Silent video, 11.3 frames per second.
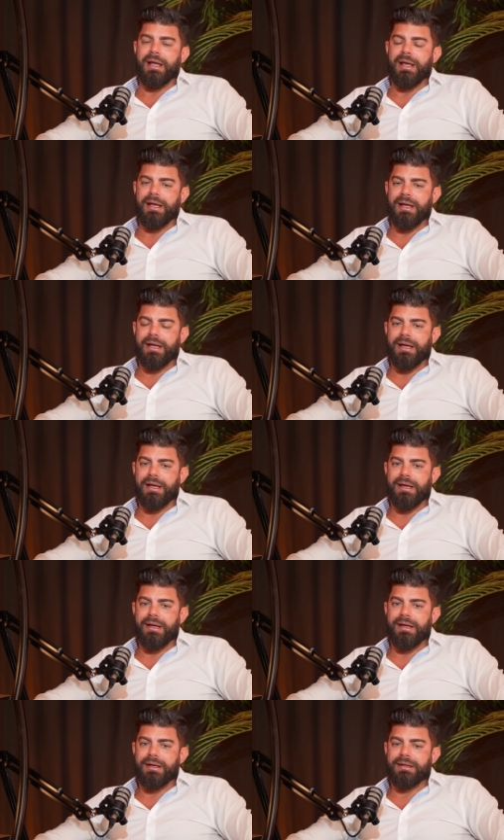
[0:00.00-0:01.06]

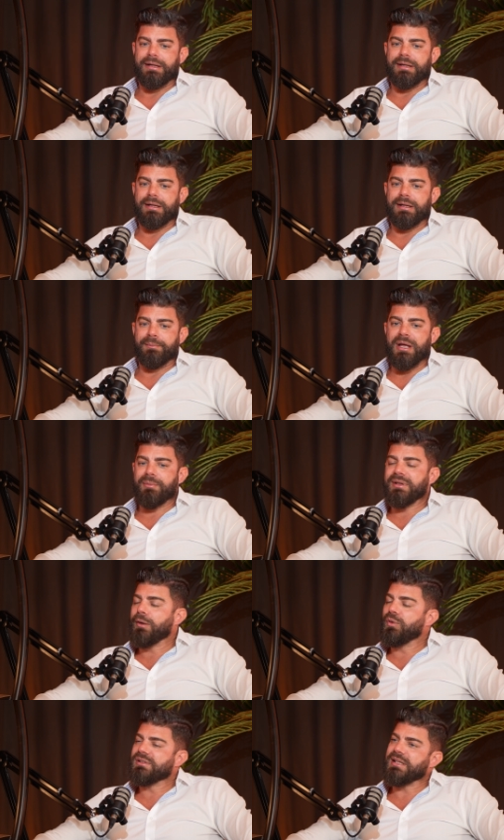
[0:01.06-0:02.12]
Maybe
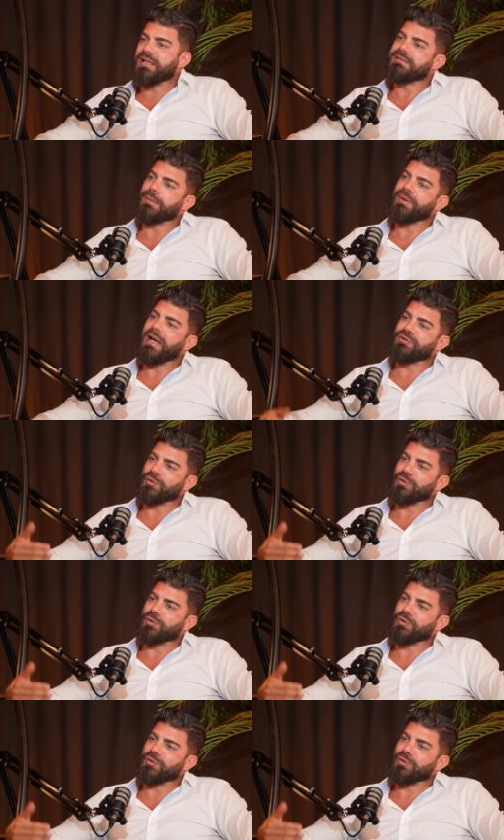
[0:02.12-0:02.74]
they will send some guys